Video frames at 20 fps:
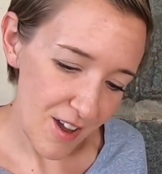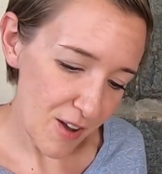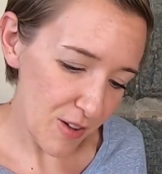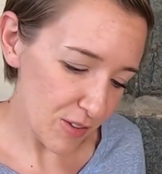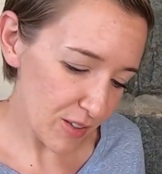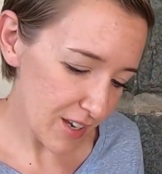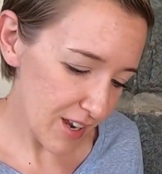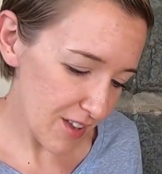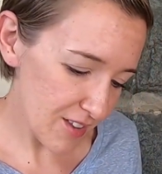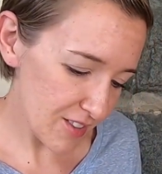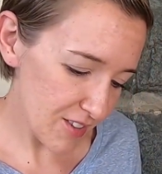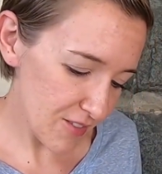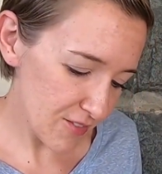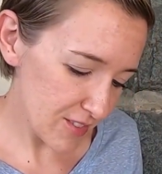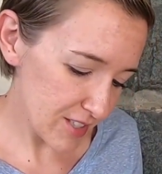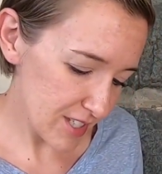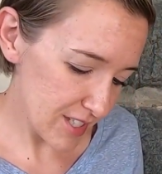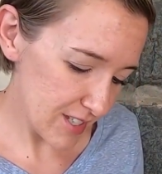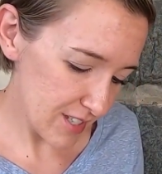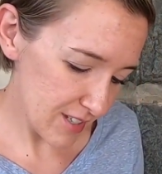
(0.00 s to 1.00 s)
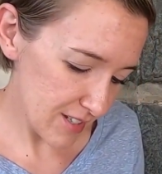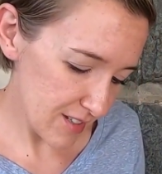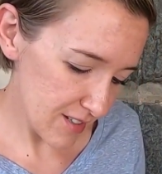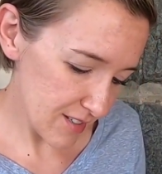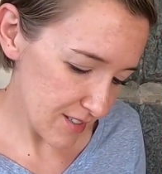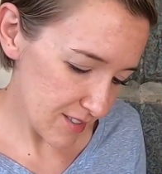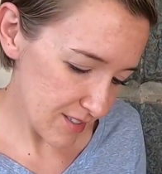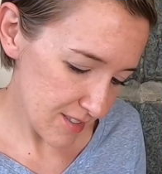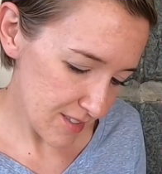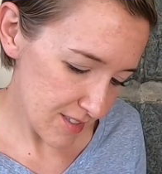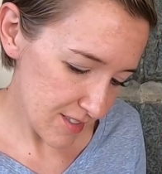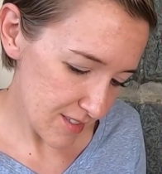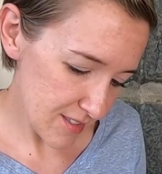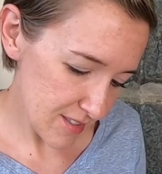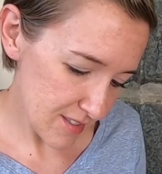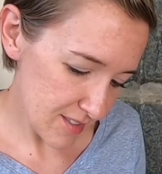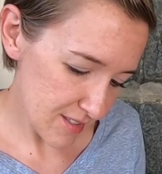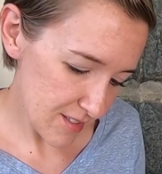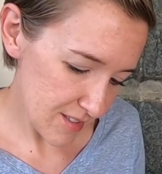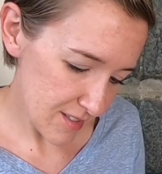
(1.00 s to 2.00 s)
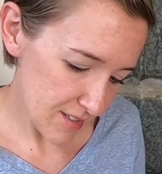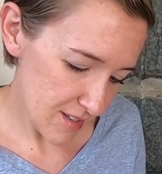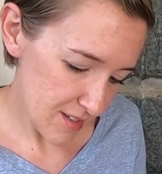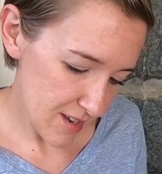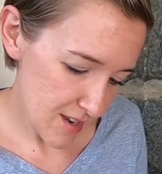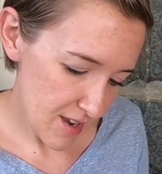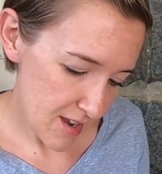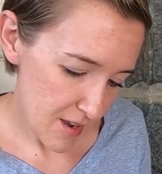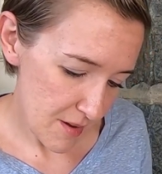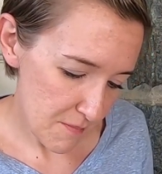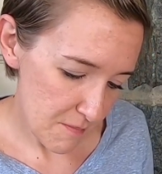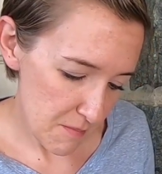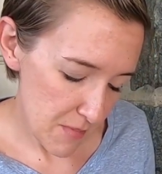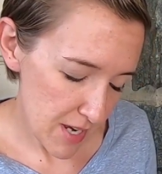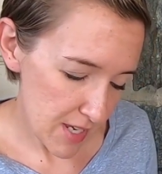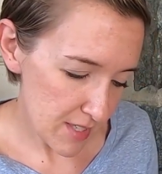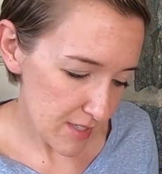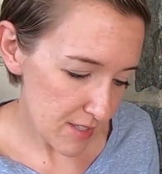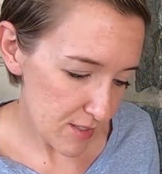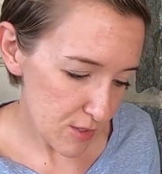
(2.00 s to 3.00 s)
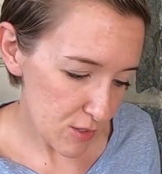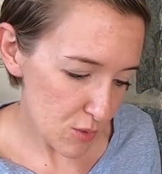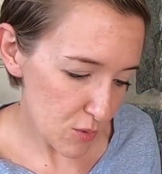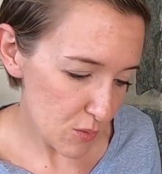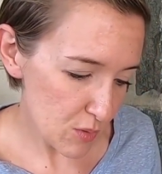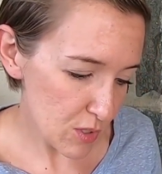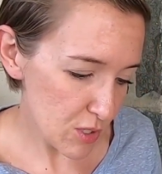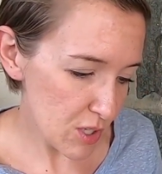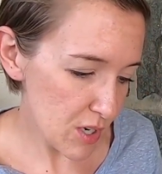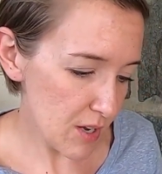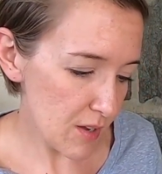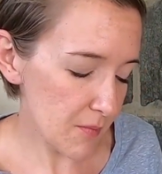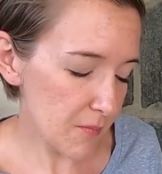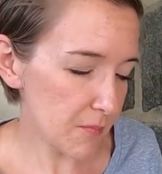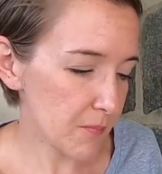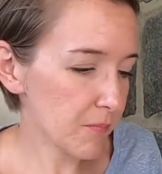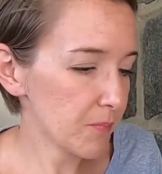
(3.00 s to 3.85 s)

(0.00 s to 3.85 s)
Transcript: Oh, look how lovely he is. Macon, Georgia.